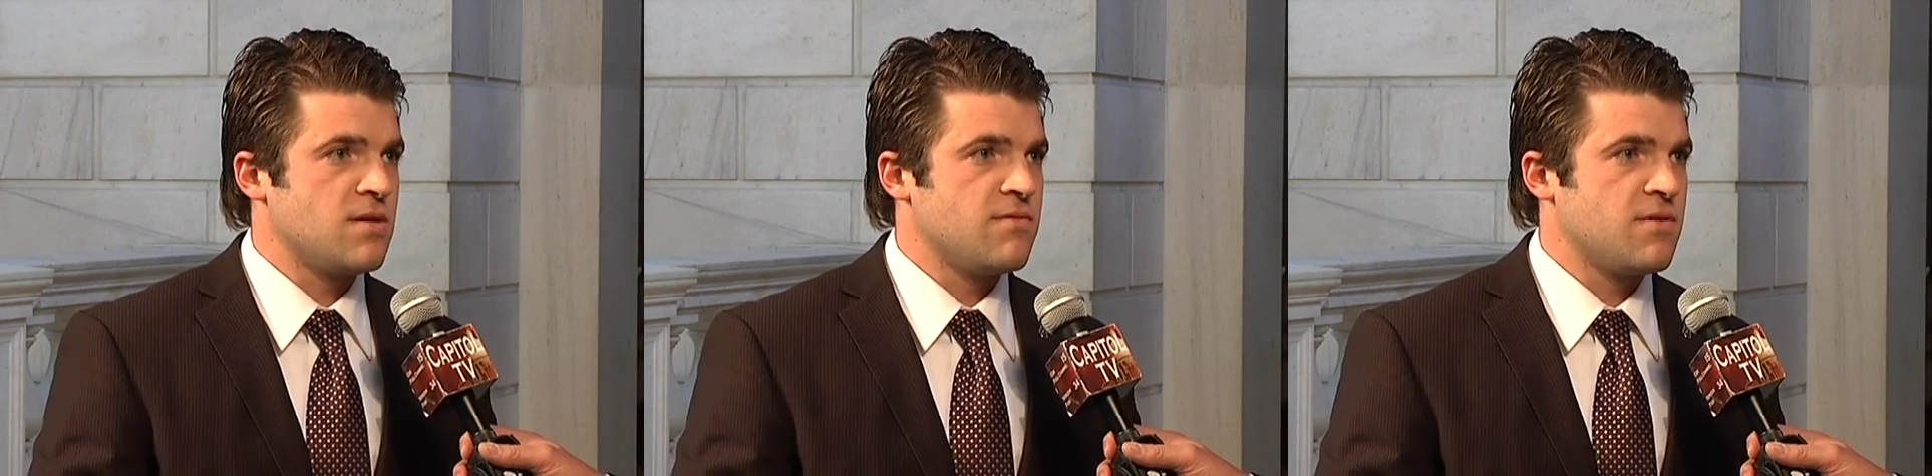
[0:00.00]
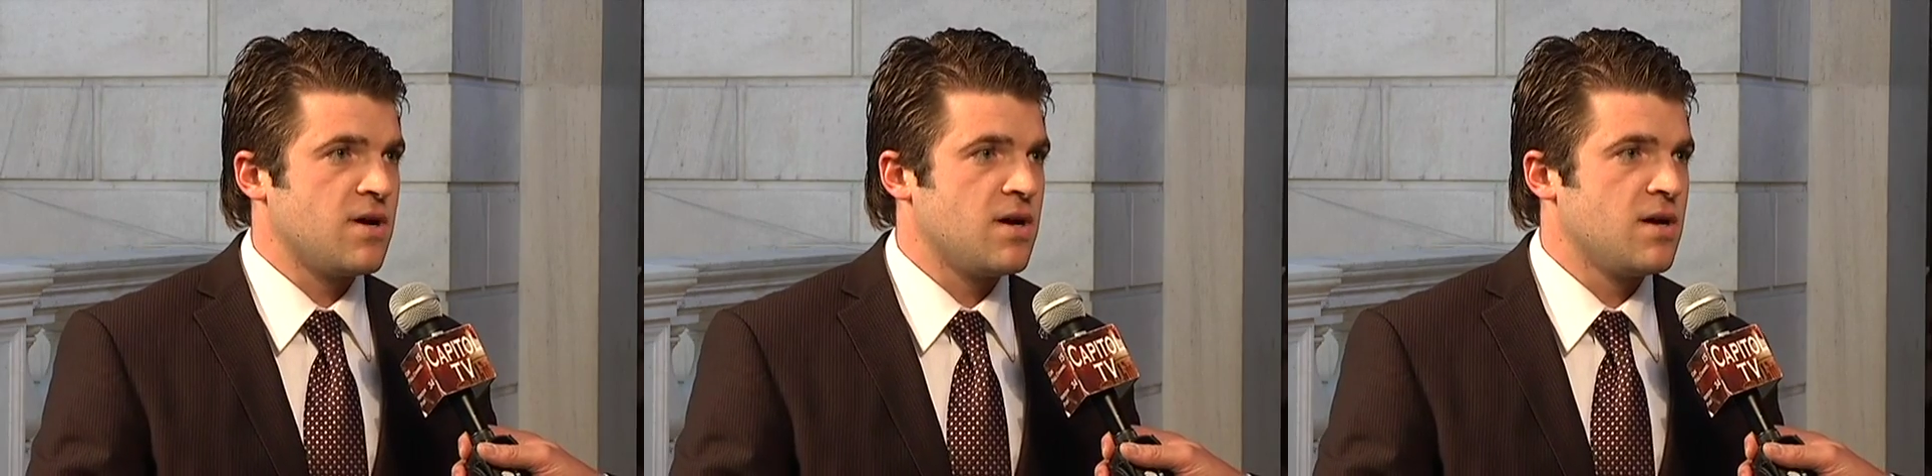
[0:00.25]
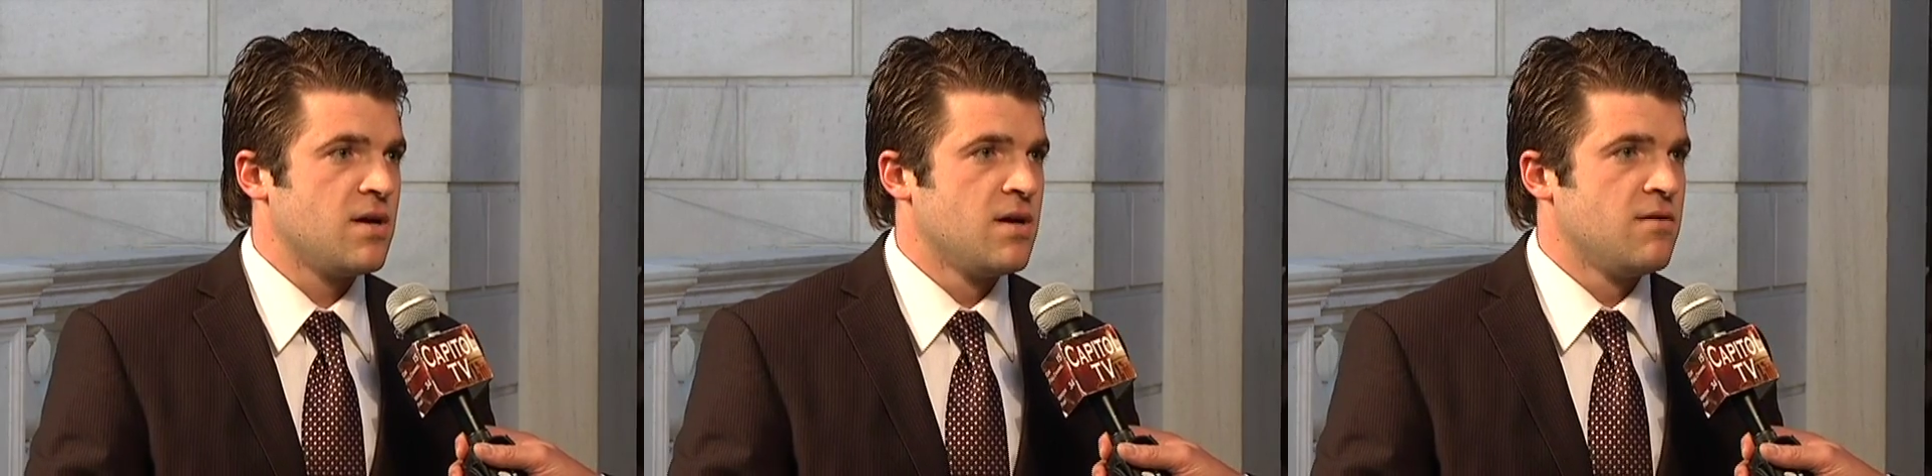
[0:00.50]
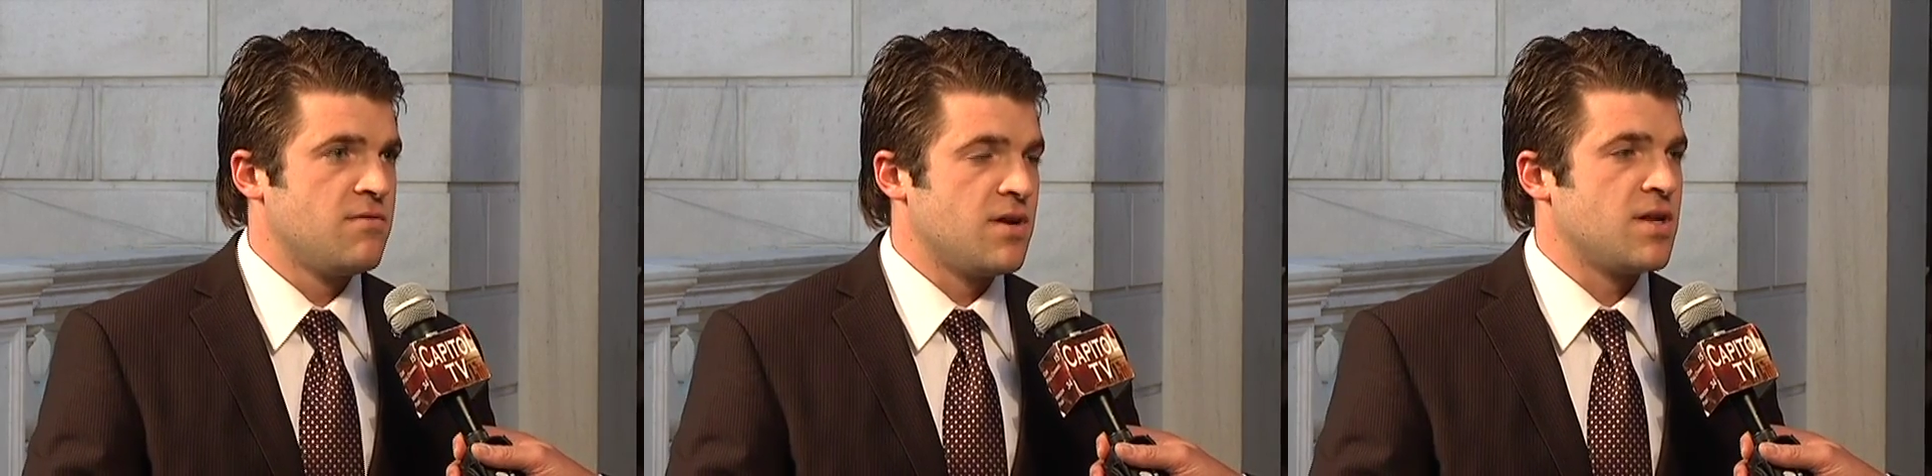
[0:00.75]
of
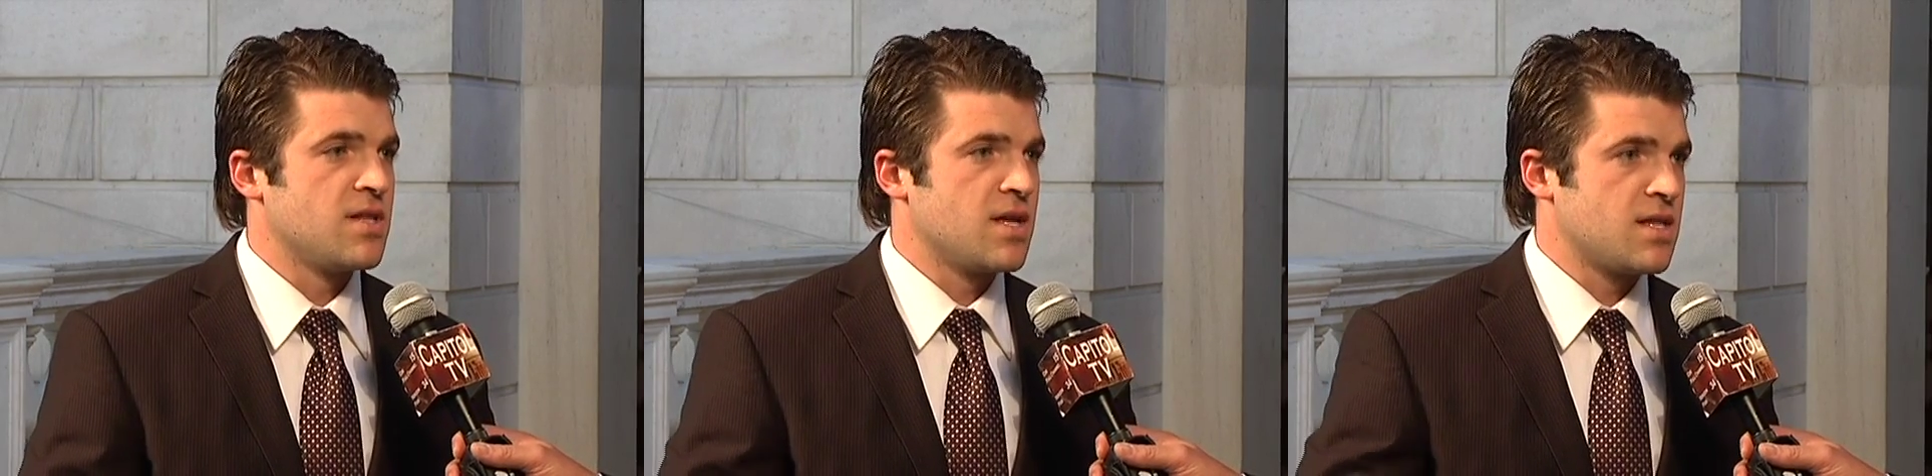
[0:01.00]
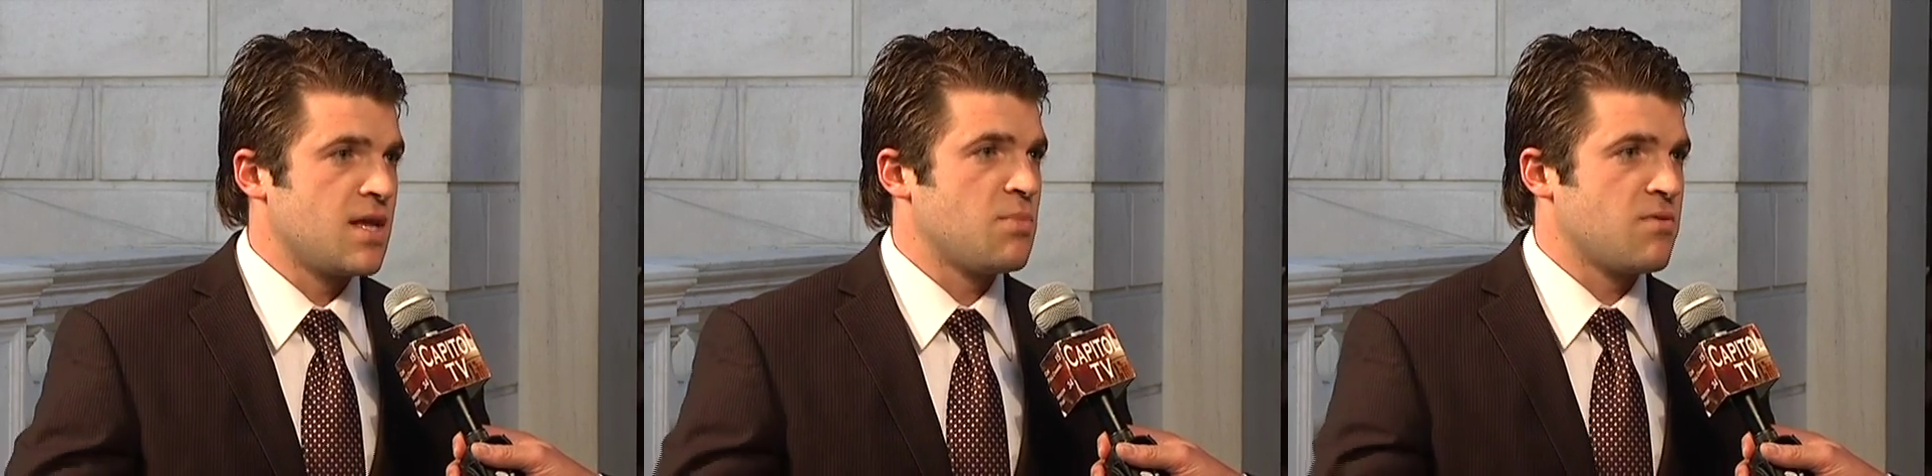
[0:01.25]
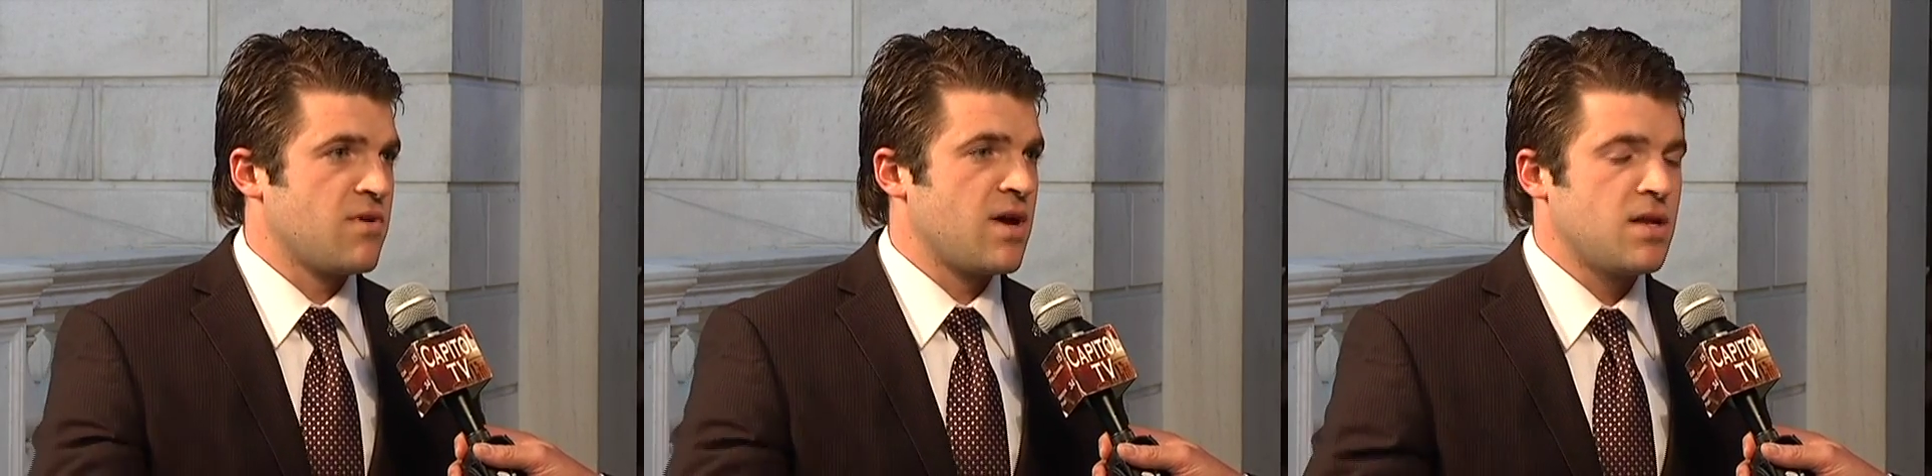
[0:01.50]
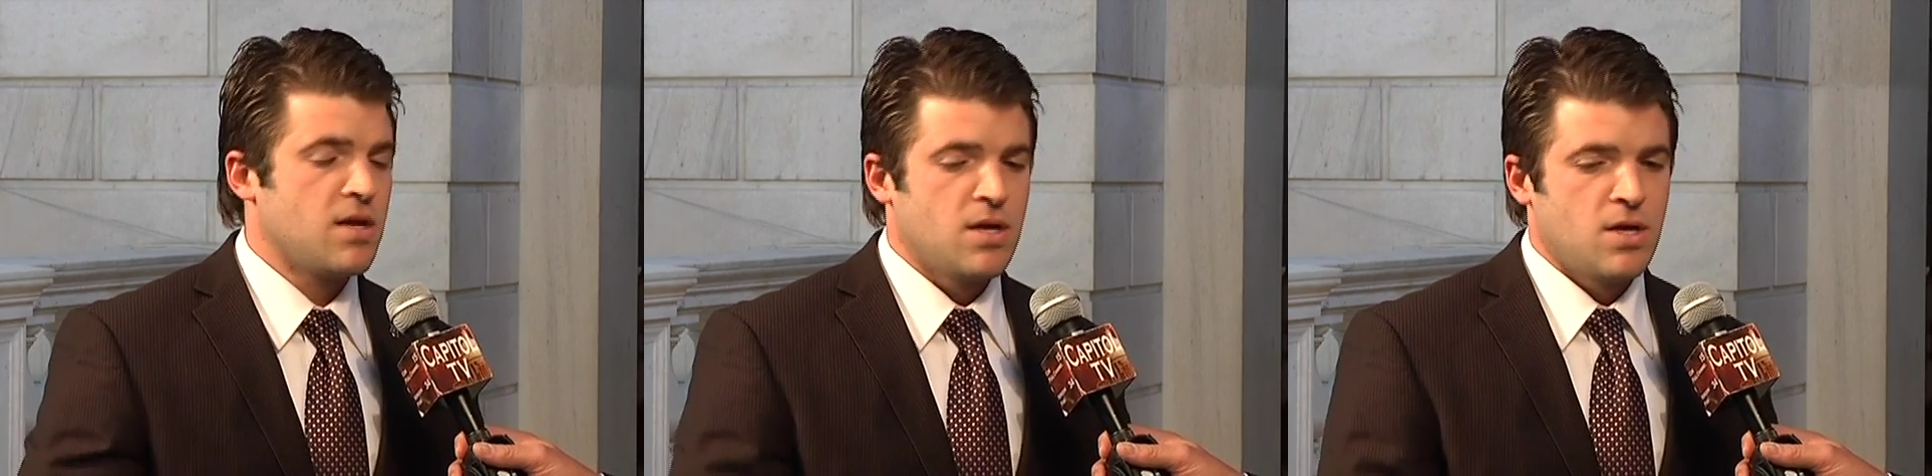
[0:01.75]
funding that they provide.